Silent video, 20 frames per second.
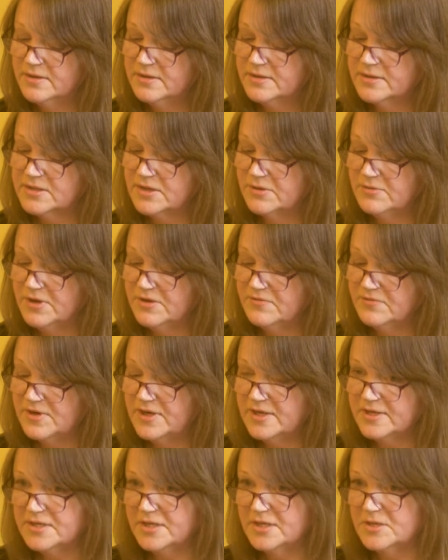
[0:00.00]
So even
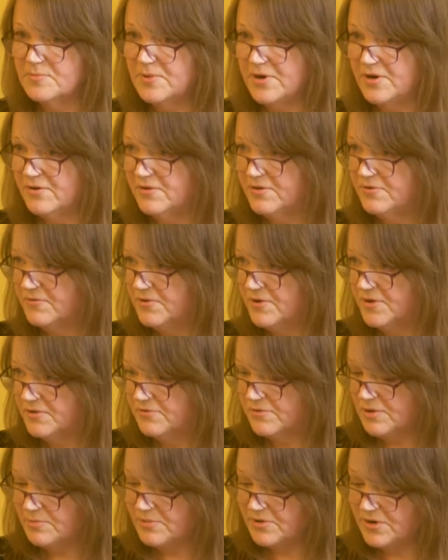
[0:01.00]
as his
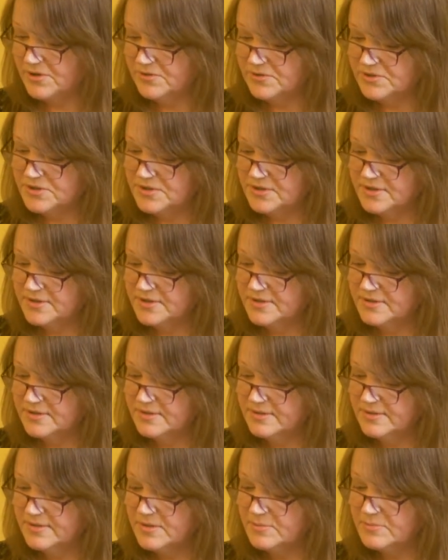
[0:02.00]
parinirvana approaches,
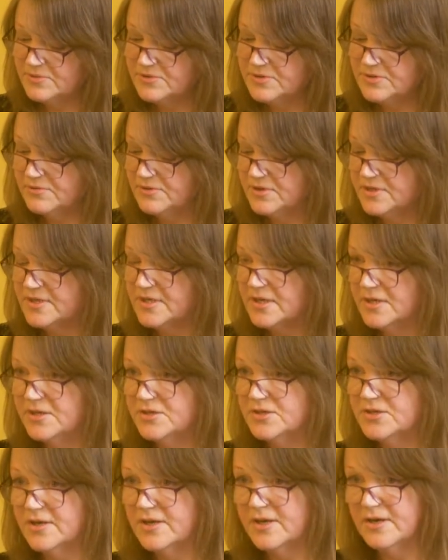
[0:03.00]
the Buddha is
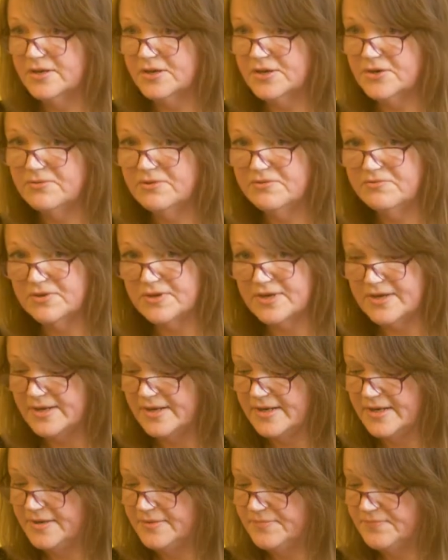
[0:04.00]
teaching
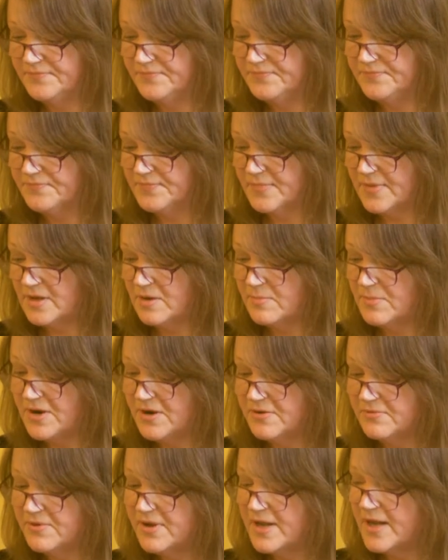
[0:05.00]
unequivocally
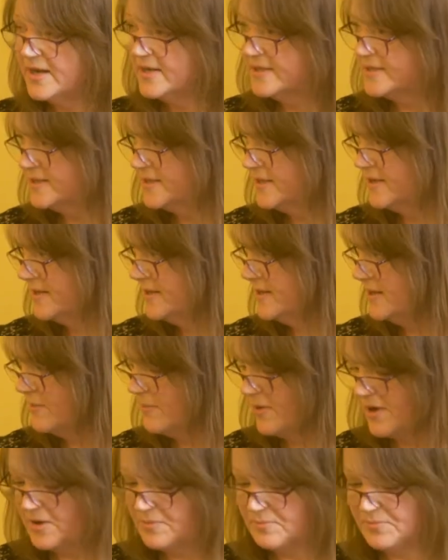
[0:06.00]
about reality,
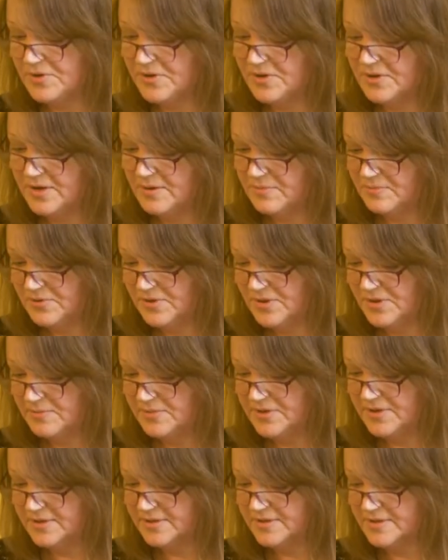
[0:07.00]
about
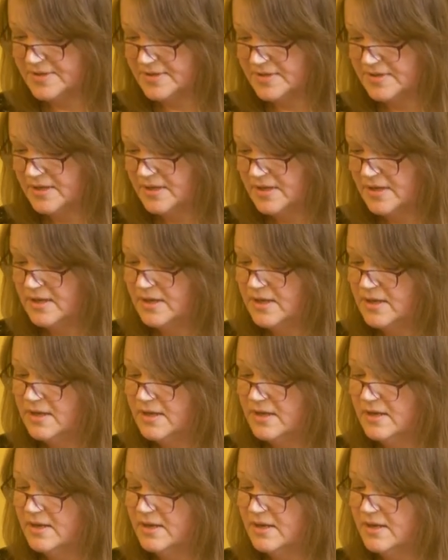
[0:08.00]
impermanence,
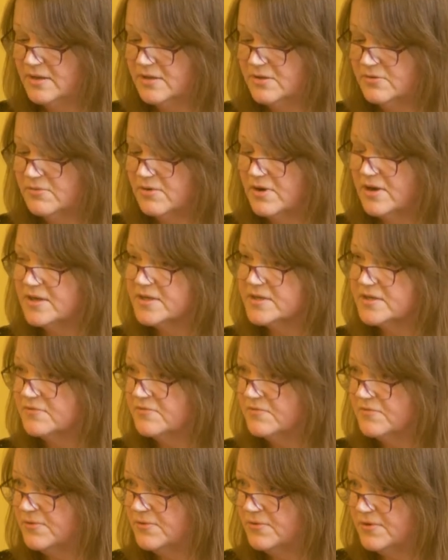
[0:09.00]
and the rise and
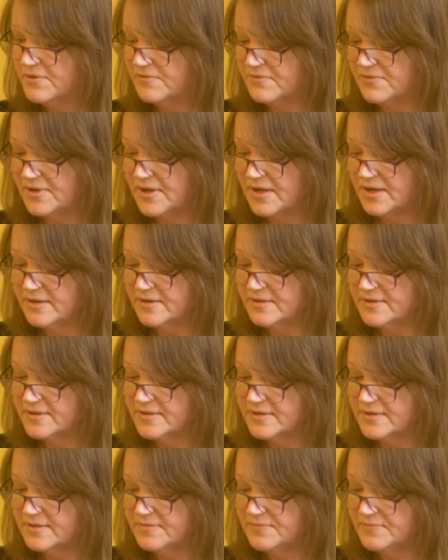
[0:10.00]
fall of
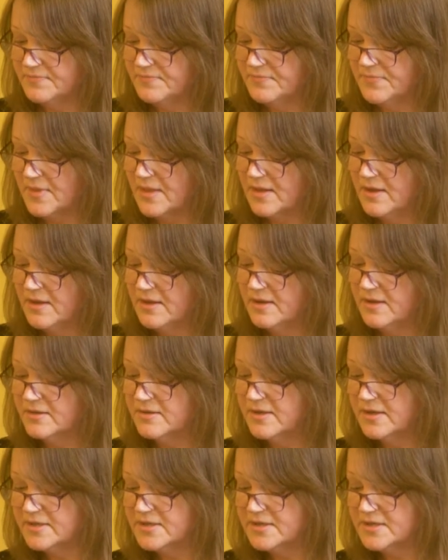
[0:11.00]
things,
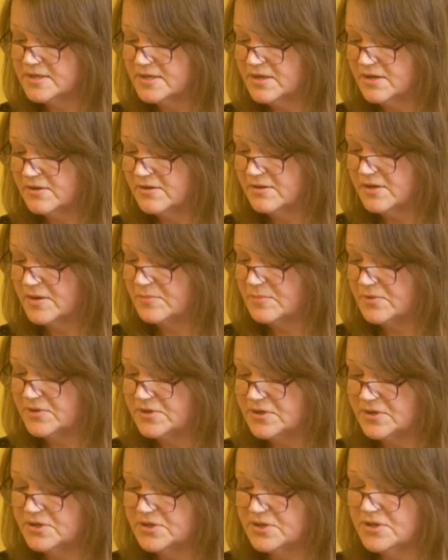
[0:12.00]
and that his earthly
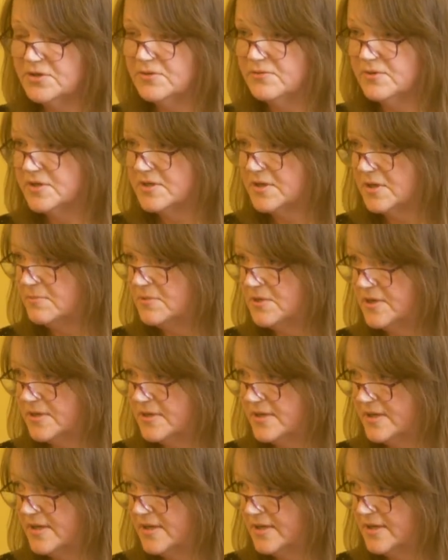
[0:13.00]
body too is subject
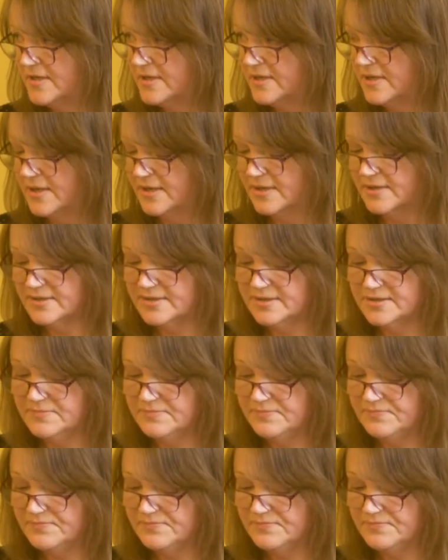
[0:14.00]
to these things.